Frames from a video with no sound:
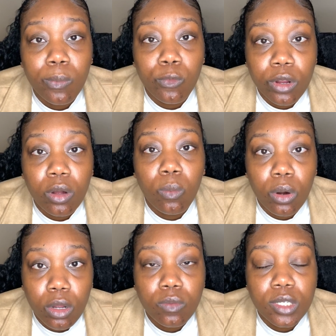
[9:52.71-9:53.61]
real
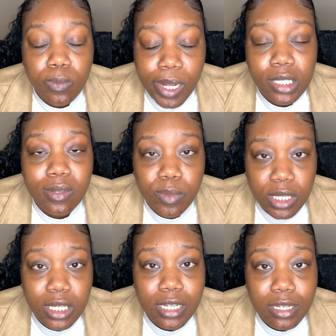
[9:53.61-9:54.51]
world
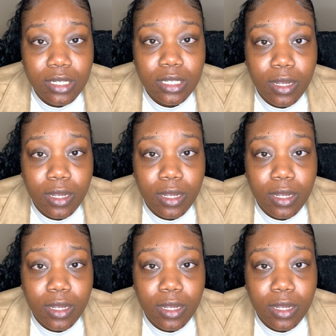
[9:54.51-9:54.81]
responsibilities,